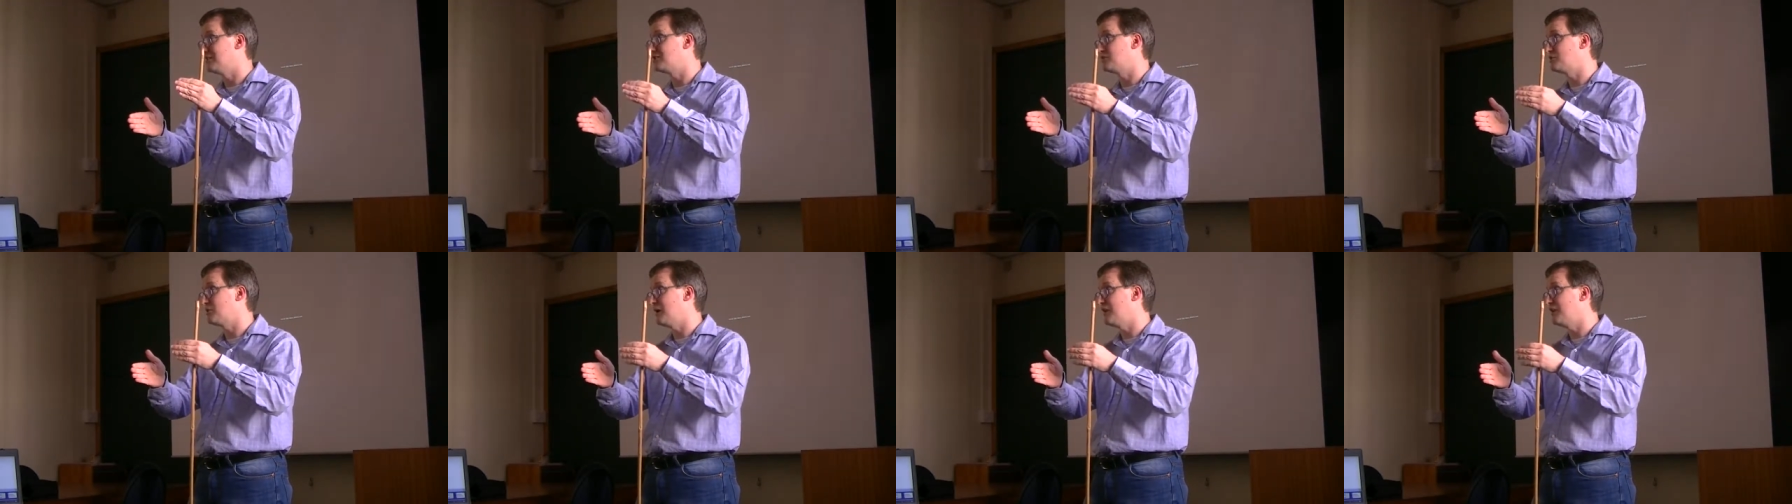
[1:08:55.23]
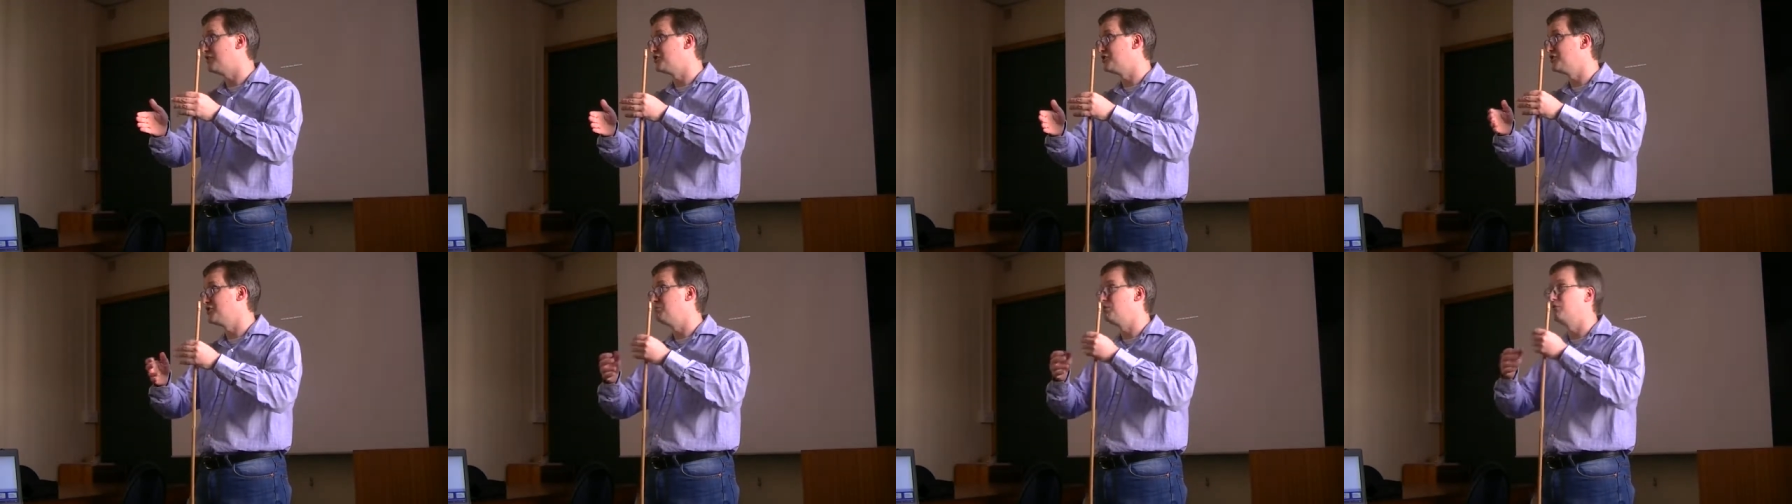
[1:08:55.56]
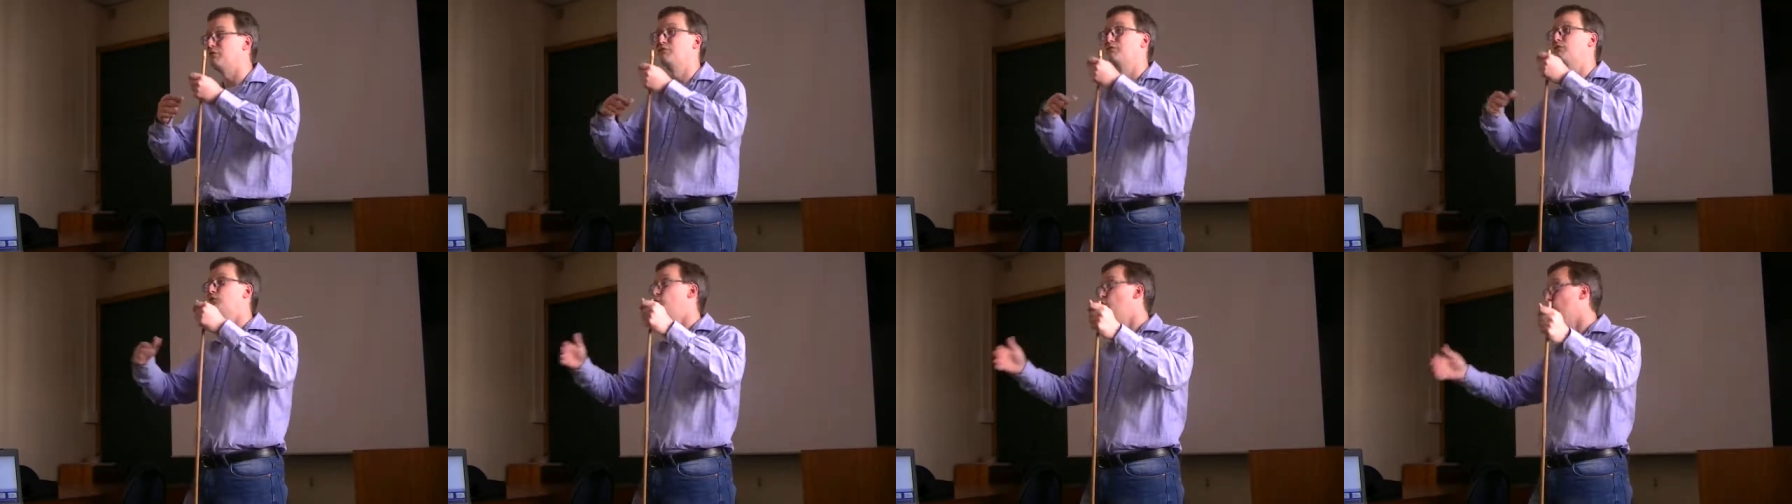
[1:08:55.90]
strategy
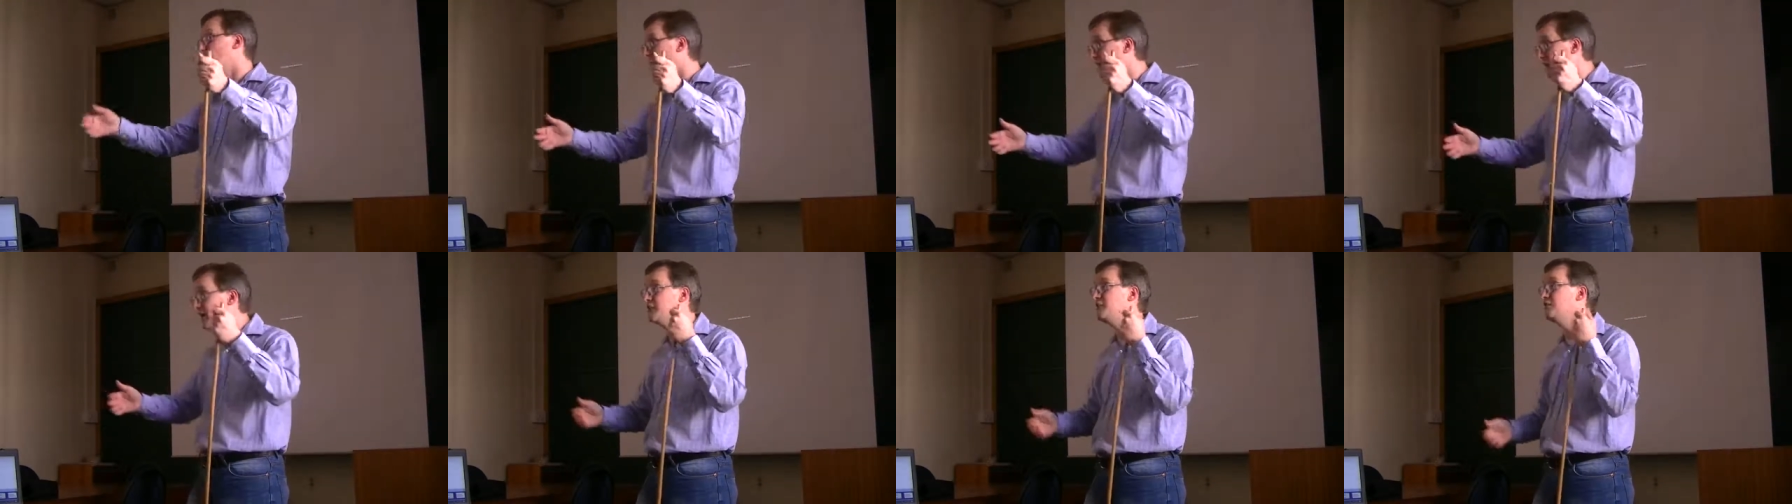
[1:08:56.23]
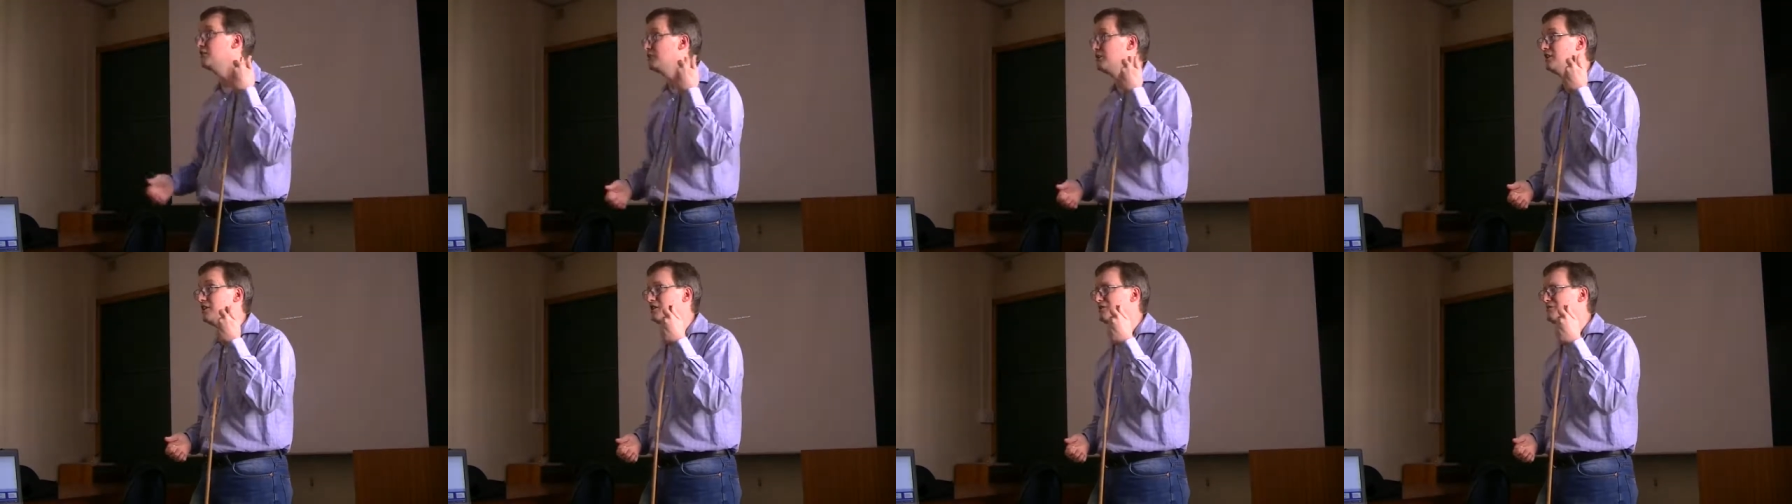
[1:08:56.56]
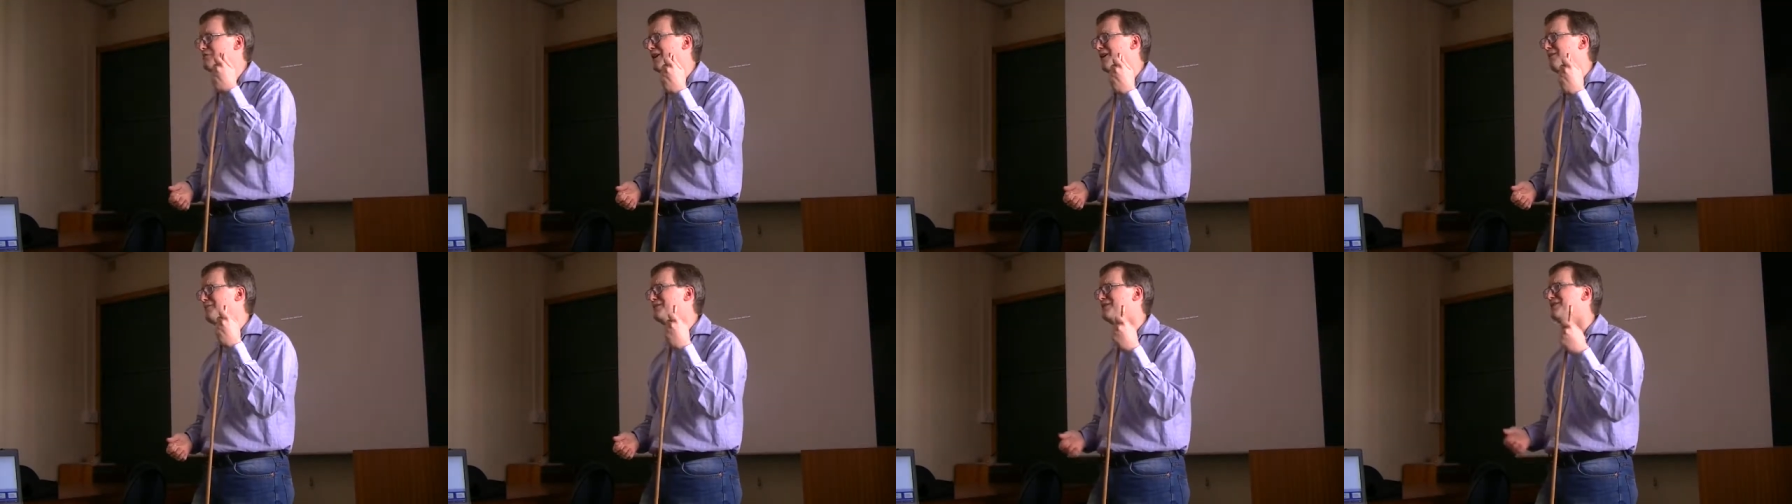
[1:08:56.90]
before I do the
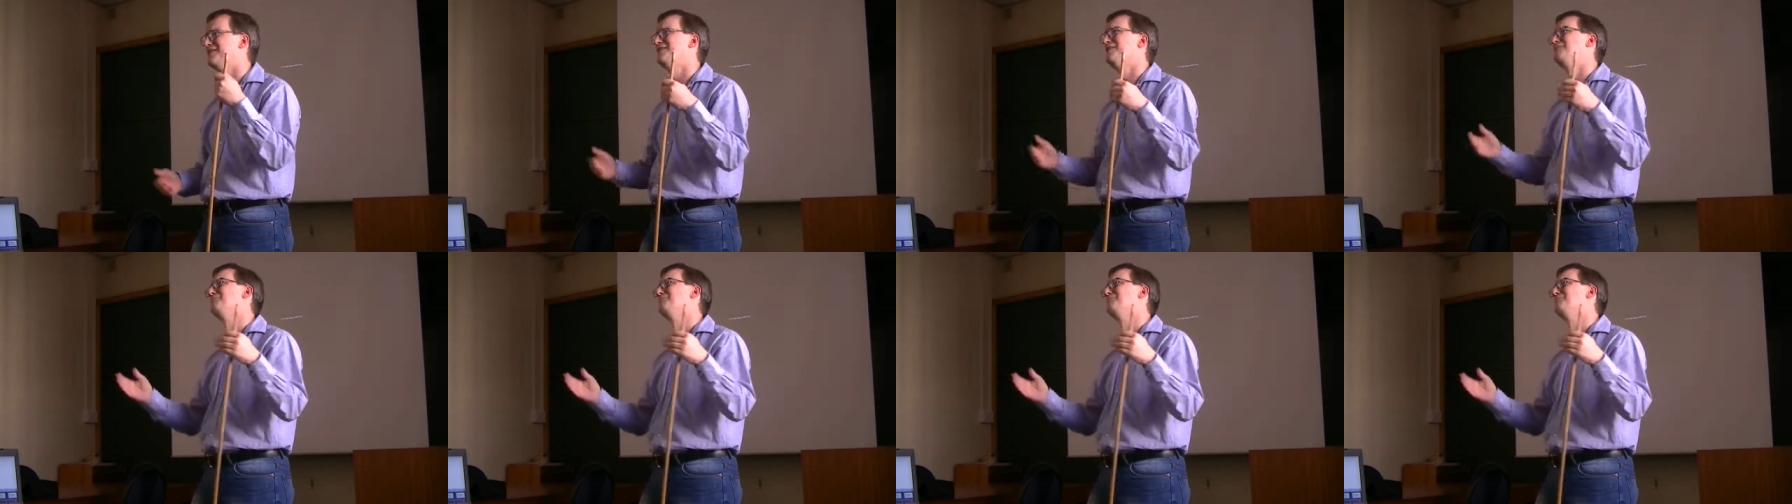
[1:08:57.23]
experiment.